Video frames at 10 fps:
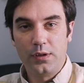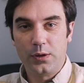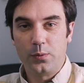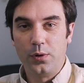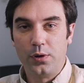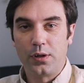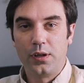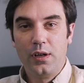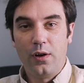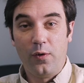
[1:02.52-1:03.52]
network
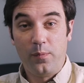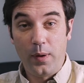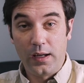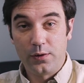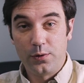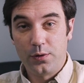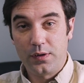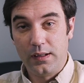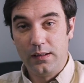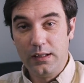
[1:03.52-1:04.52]
of partners
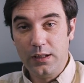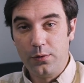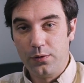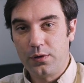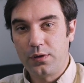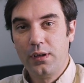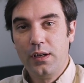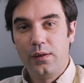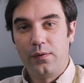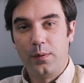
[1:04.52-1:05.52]
and leaders
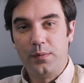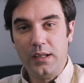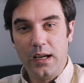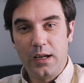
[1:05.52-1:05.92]
from the